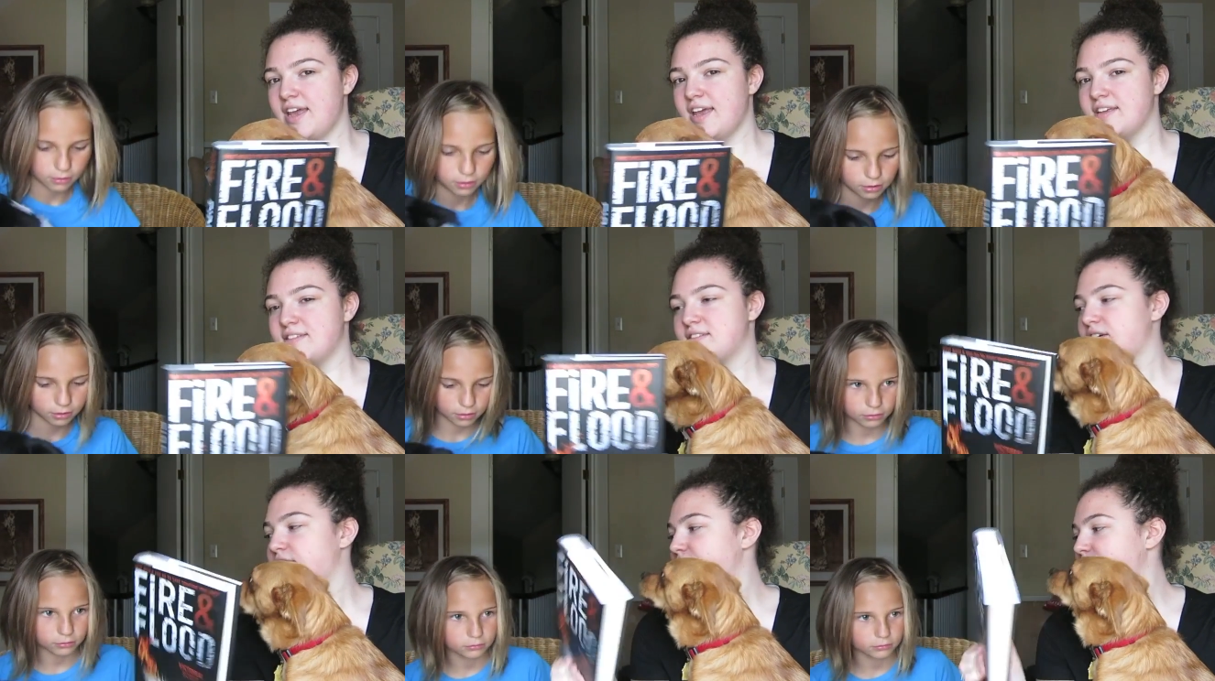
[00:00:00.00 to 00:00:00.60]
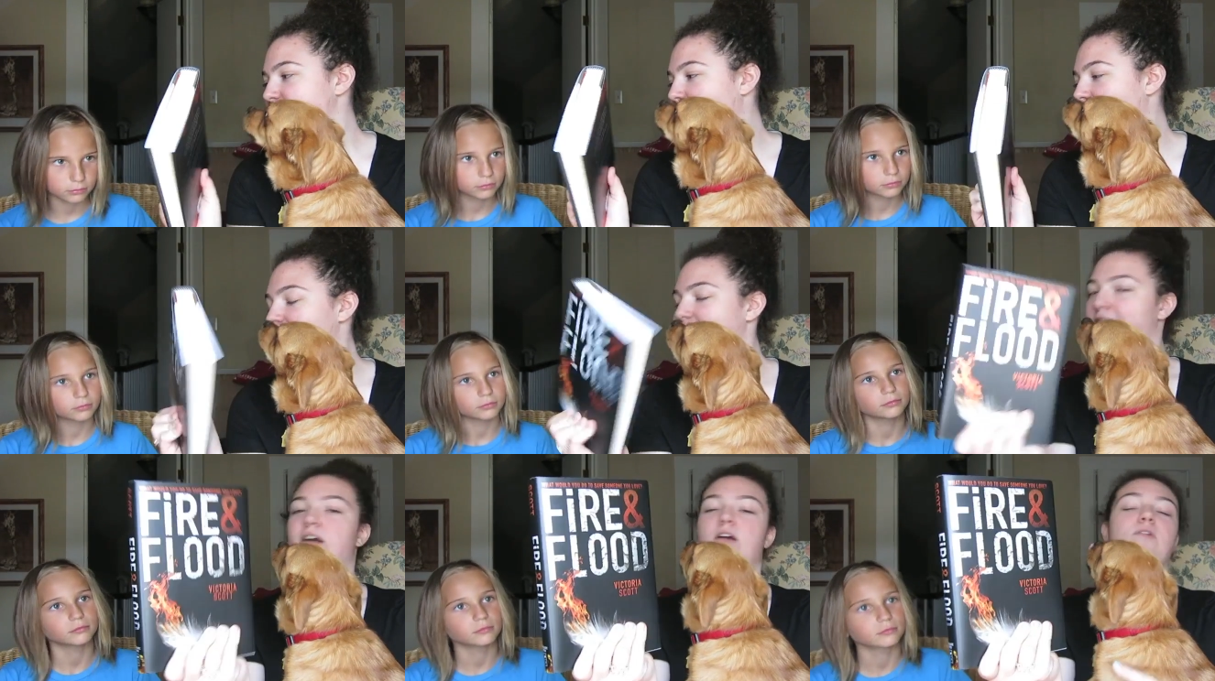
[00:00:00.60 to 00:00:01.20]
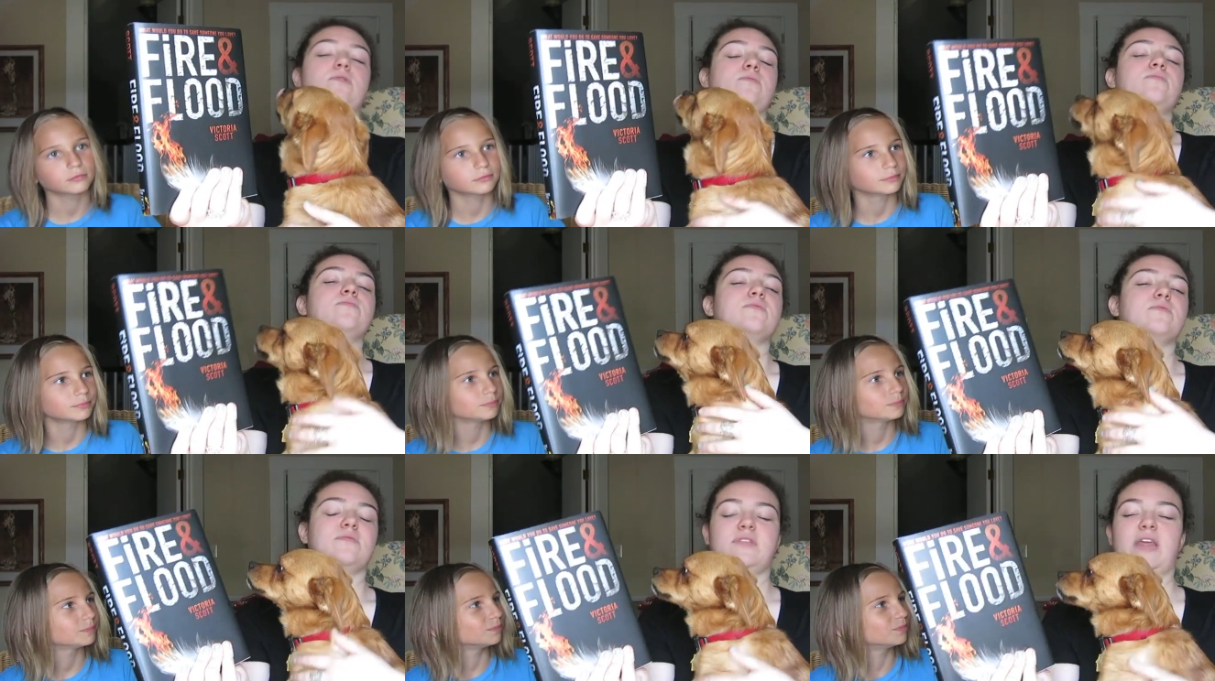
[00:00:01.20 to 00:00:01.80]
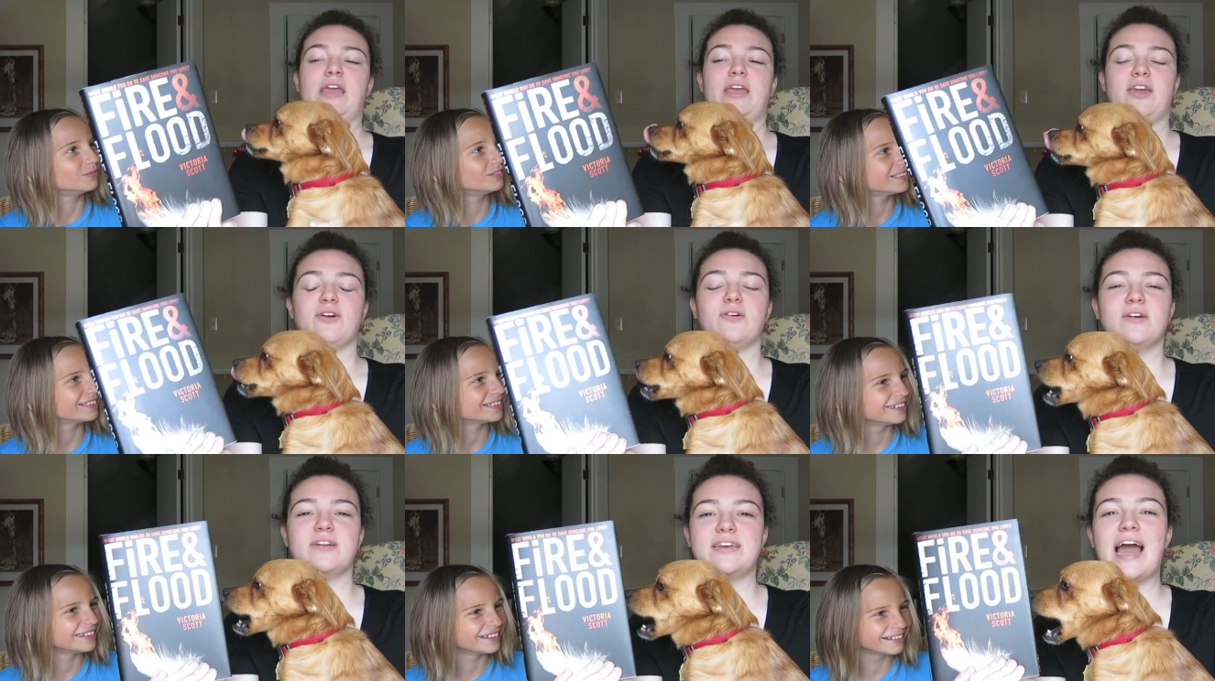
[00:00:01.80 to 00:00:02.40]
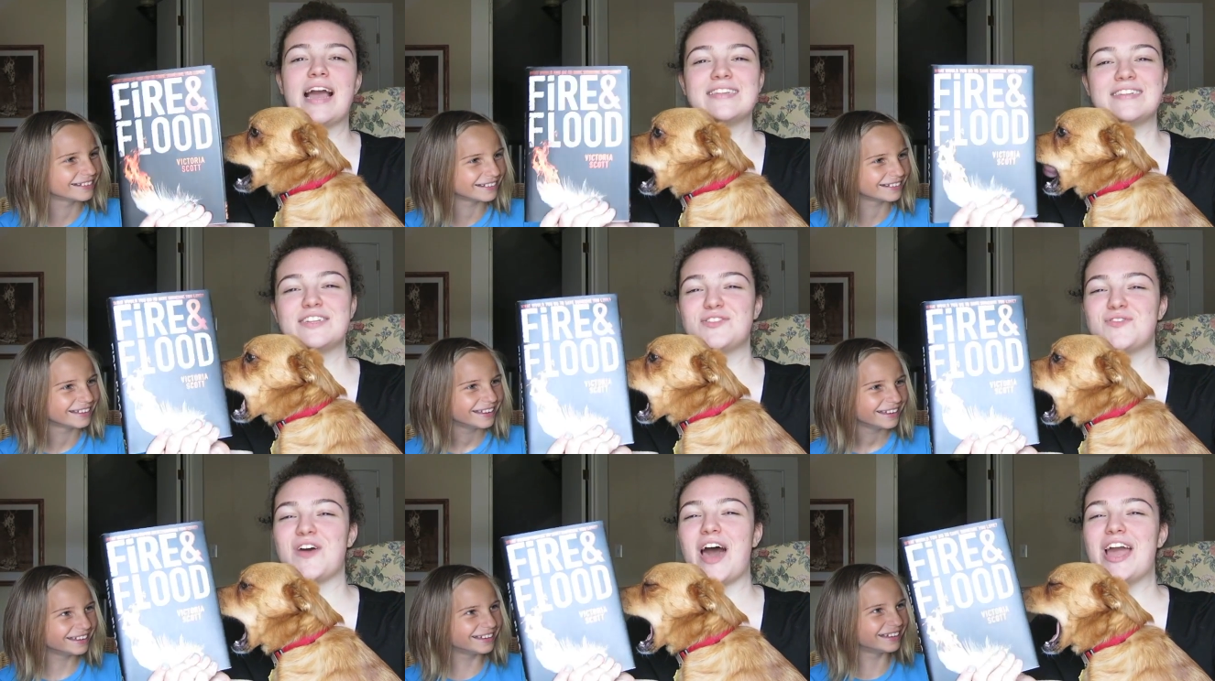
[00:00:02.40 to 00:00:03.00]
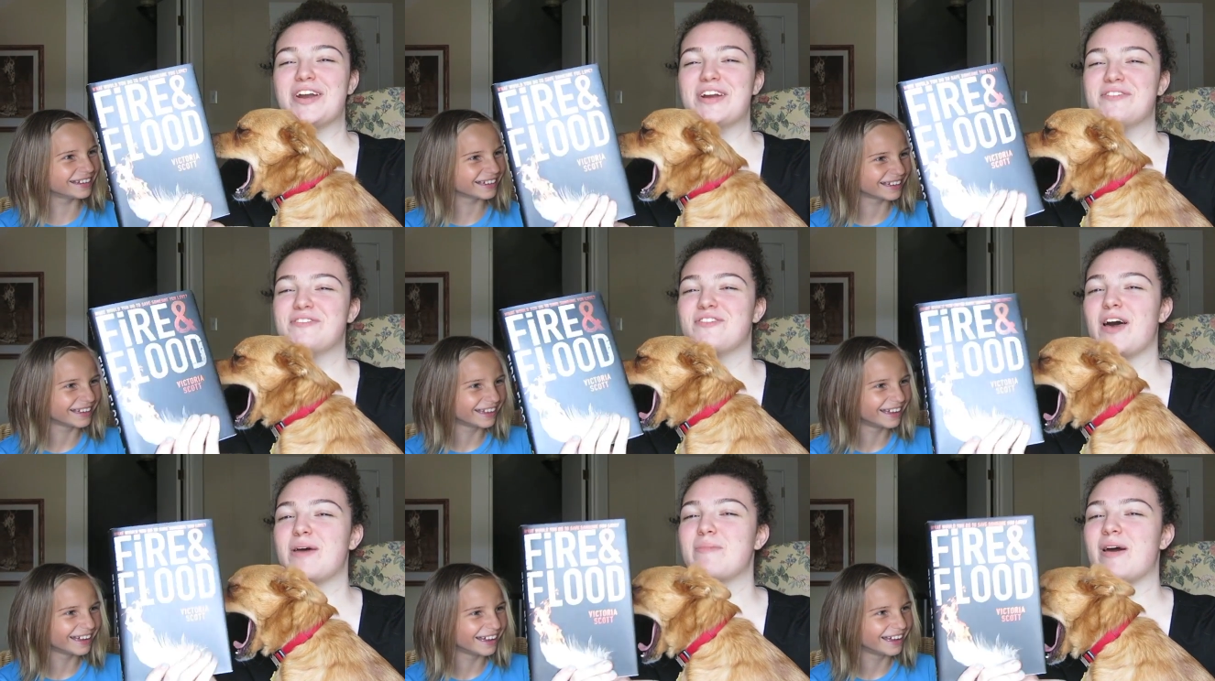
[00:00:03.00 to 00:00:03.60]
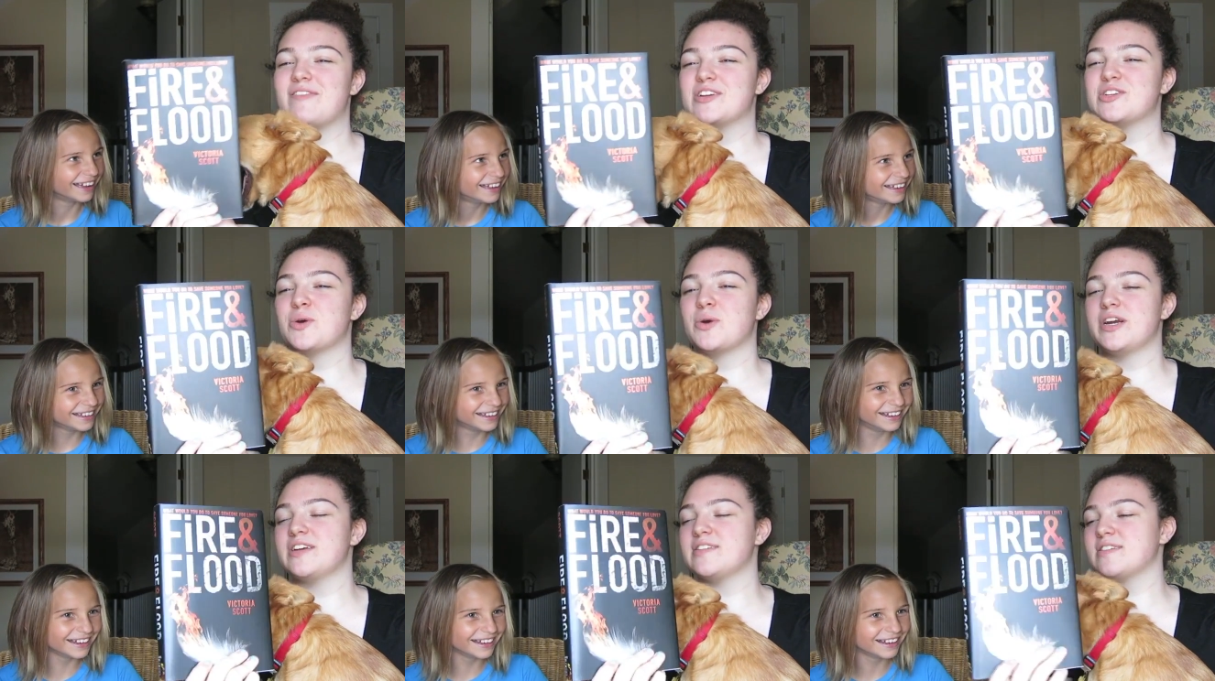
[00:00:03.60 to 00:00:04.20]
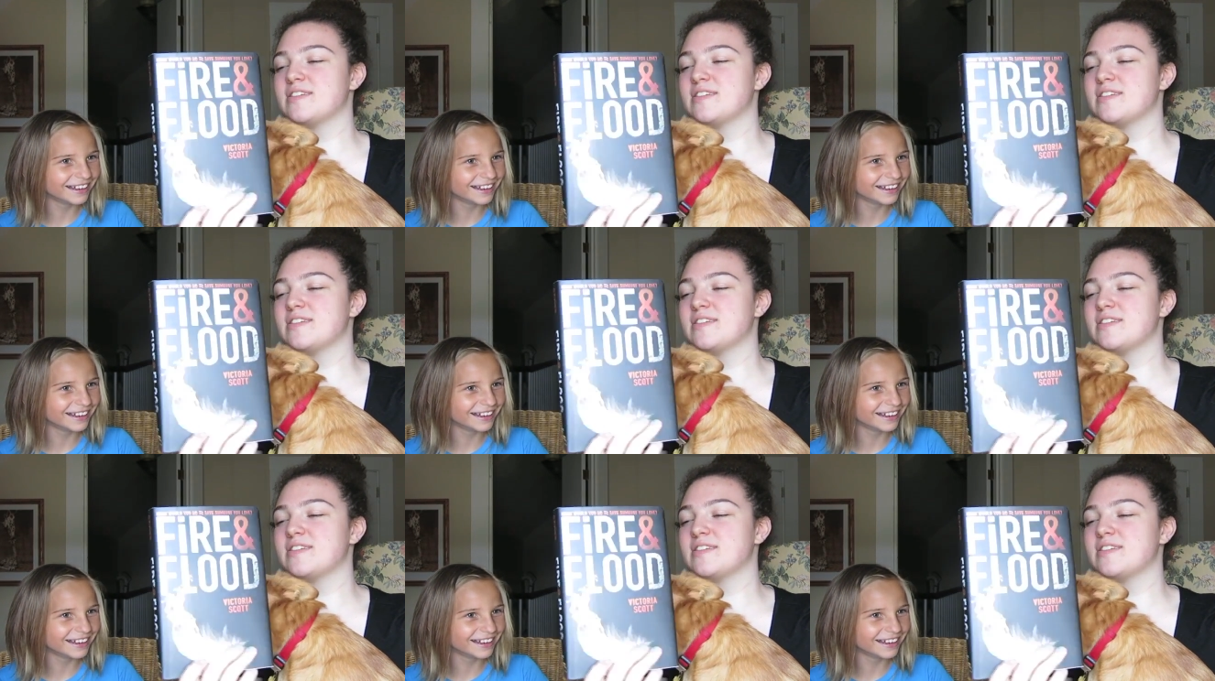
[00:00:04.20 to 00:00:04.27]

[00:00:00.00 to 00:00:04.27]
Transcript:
Speaker 1: is Fire. Ooh, thank you. Next is Fire and Flood by Victoria